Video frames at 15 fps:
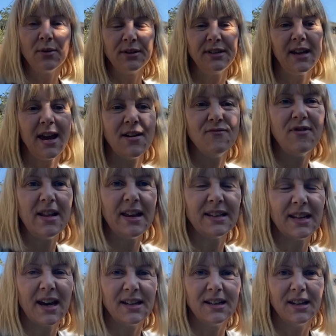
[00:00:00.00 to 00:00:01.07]
today I'm really
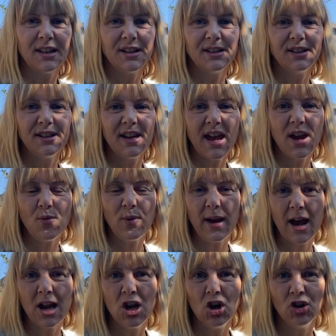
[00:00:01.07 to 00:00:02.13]
excited because today we
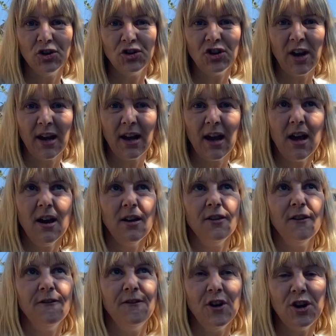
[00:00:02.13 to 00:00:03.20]
are launching
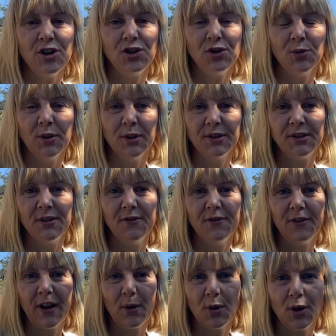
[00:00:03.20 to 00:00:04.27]
the virtual
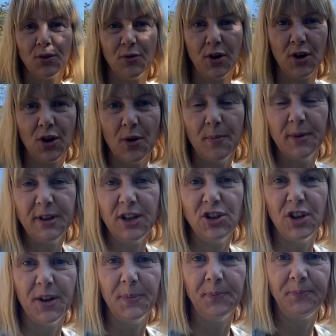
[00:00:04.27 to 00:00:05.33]
sunflower growing
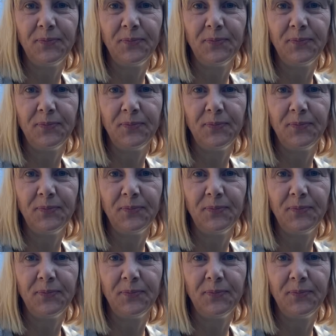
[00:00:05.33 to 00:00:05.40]
competition.